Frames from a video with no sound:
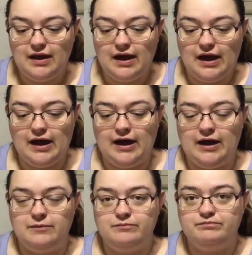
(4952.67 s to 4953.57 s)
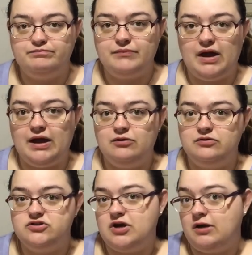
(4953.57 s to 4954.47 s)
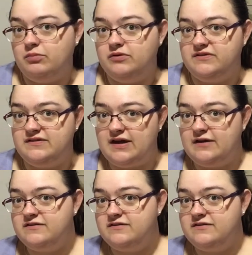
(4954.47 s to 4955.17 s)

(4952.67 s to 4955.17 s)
I will try and put details